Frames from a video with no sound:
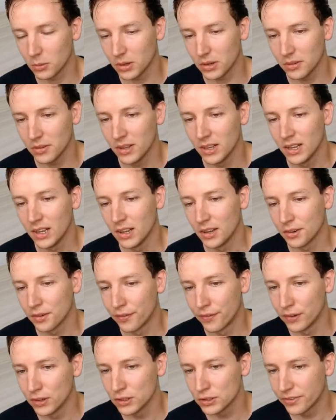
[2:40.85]
Well, the
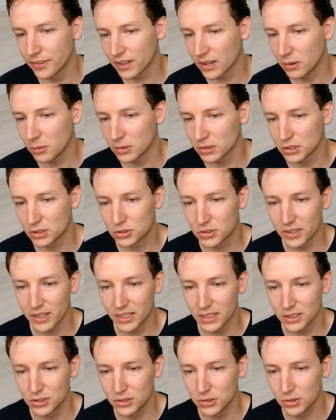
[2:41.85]
first thing I want to
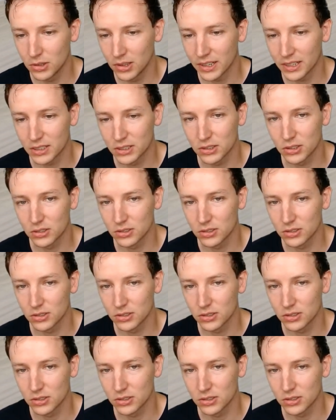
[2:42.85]
try is to like